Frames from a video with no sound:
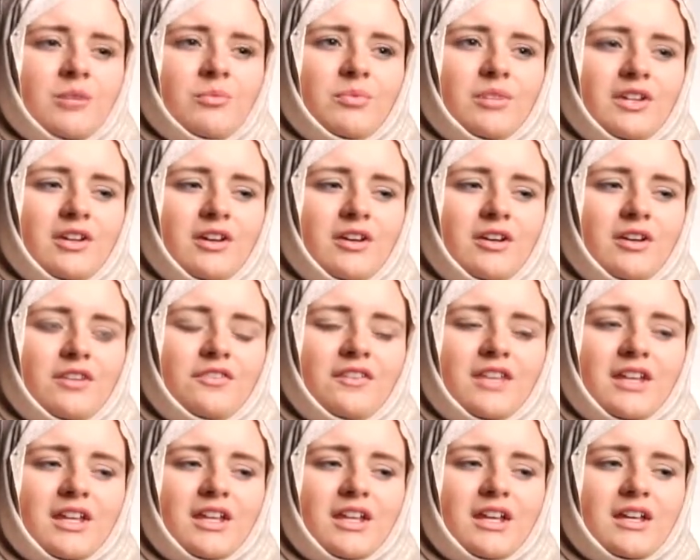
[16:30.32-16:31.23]
but the only
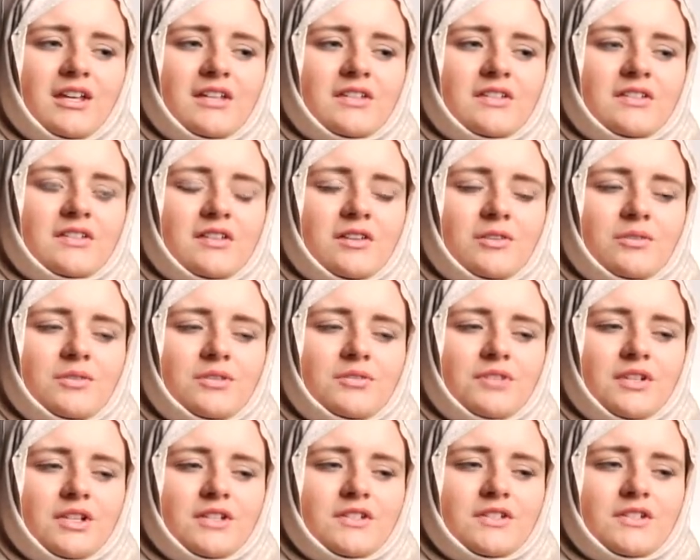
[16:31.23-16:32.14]
thing is, I would
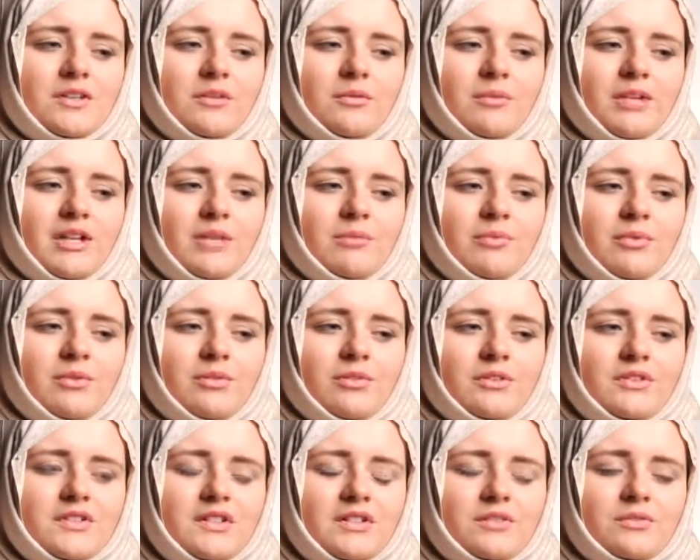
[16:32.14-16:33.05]
read so many
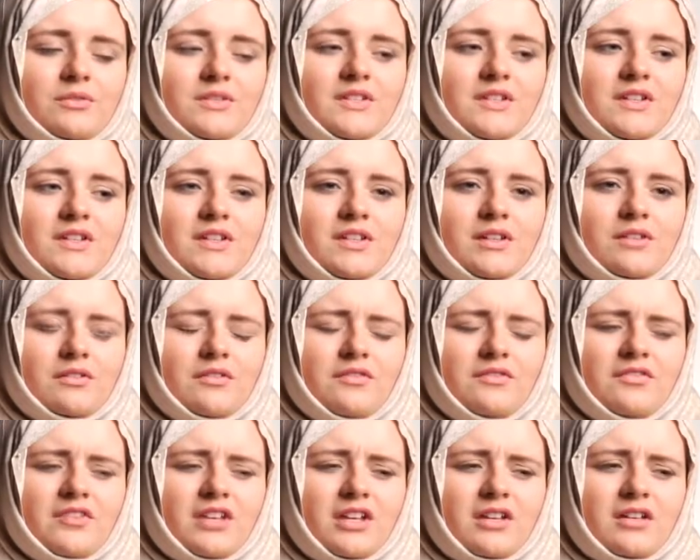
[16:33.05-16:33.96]
books and I would sit there
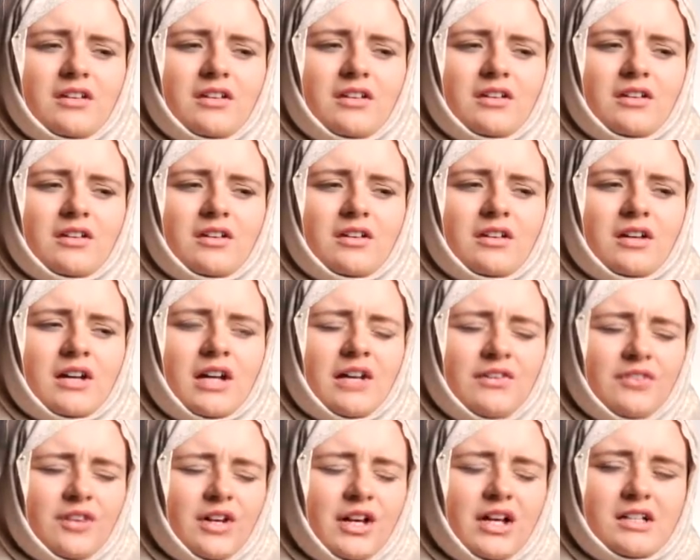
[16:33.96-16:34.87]
and think,
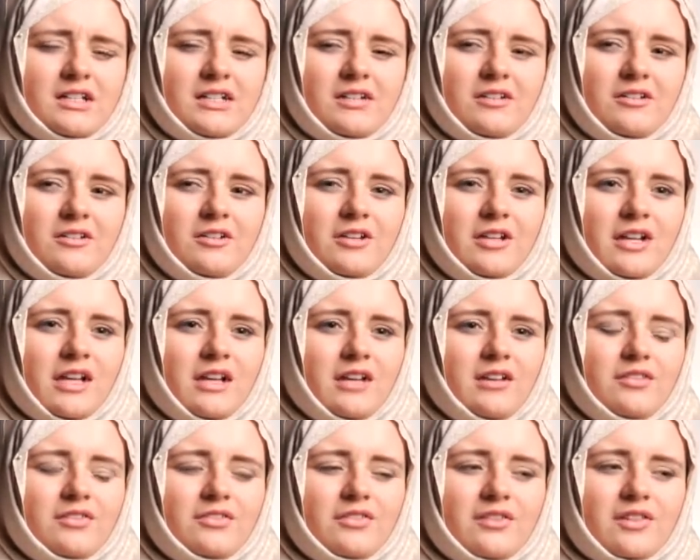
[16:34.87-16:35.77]
have I actually learned
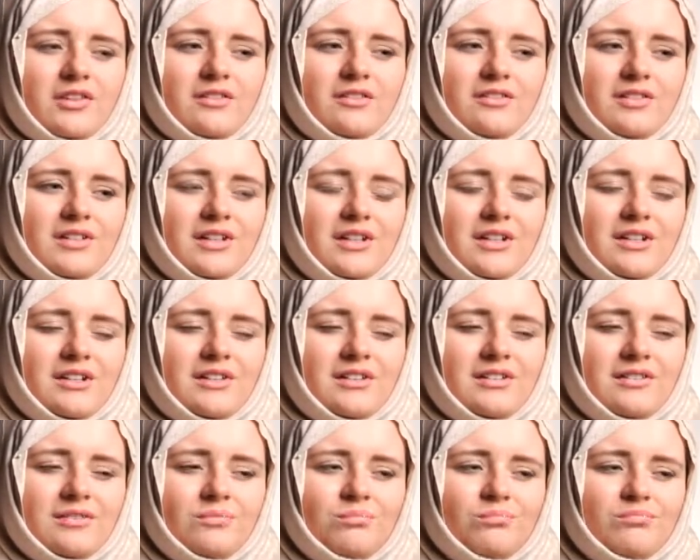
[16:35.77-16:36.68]
anything?
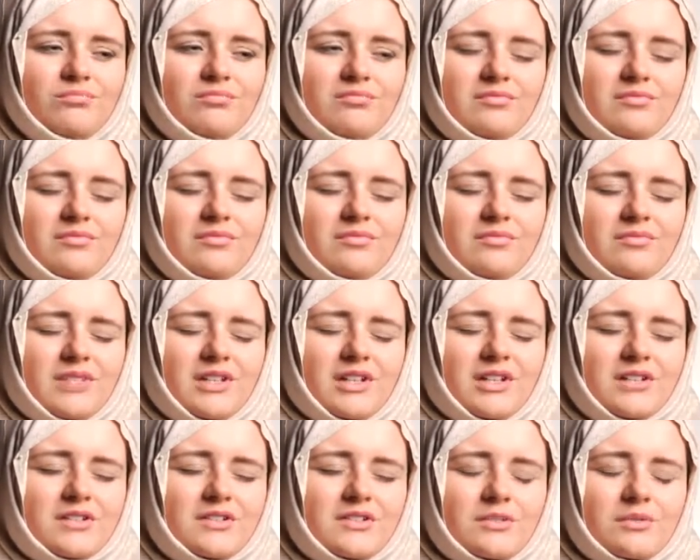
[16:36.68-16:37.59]
And the
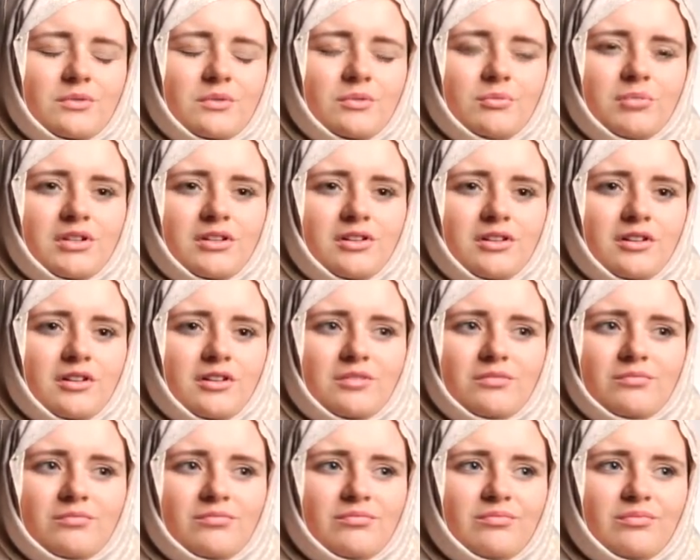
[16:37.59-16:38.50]
answer would be
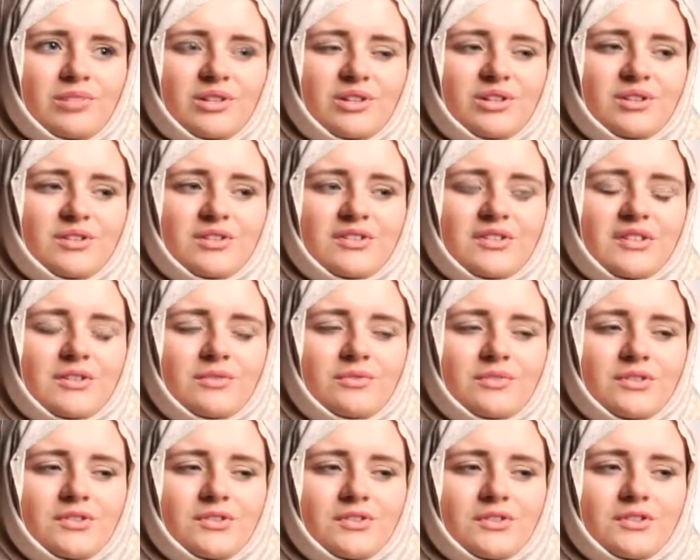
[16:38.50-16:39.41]
no, because it
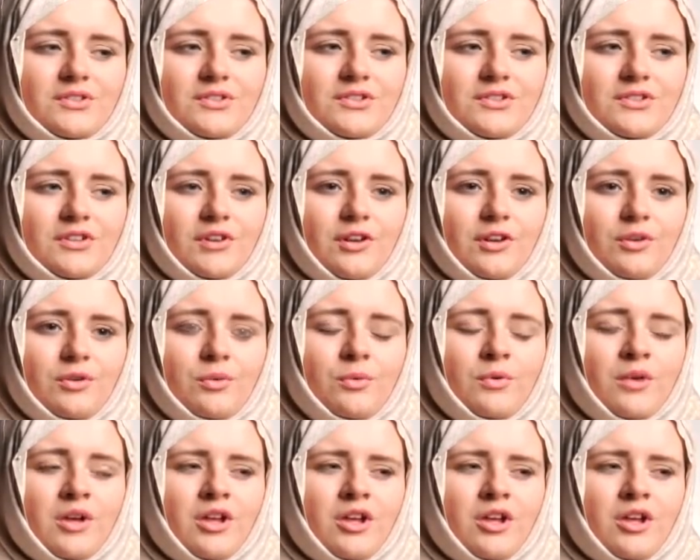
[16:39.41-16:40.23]
was just so